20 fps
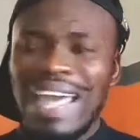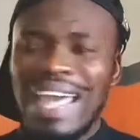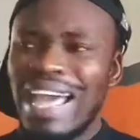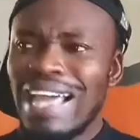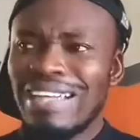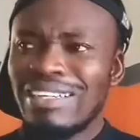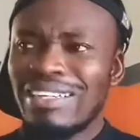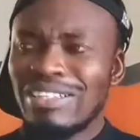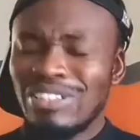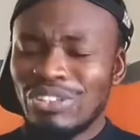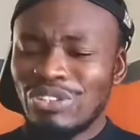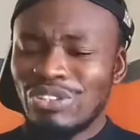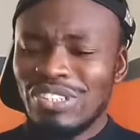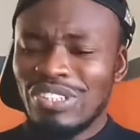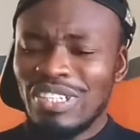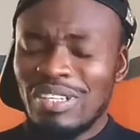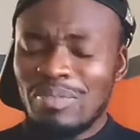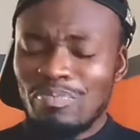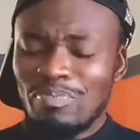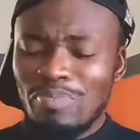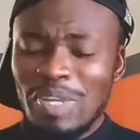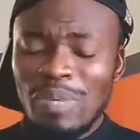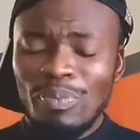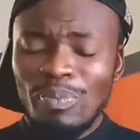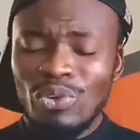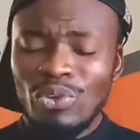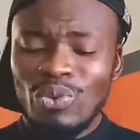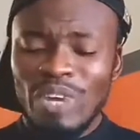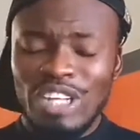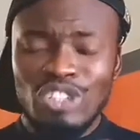And you see,
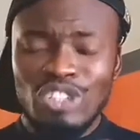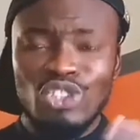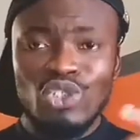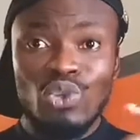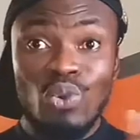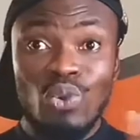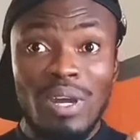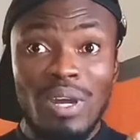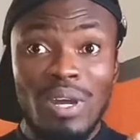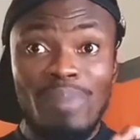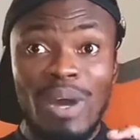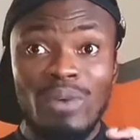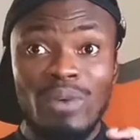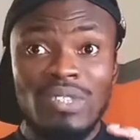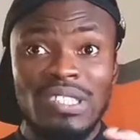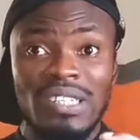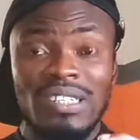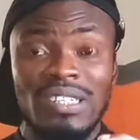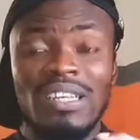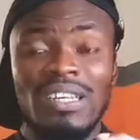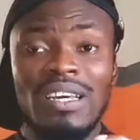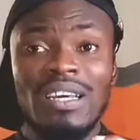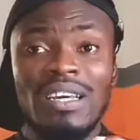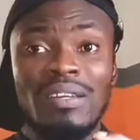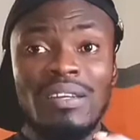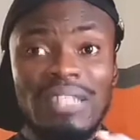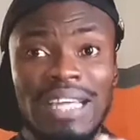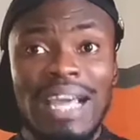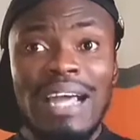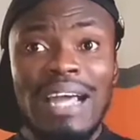people don't get to talk about it.
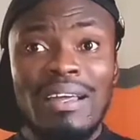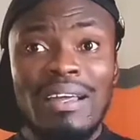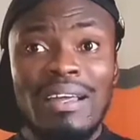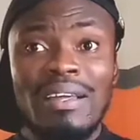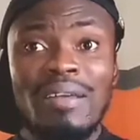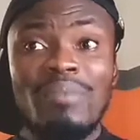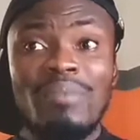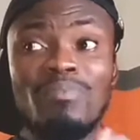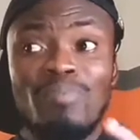Yeah,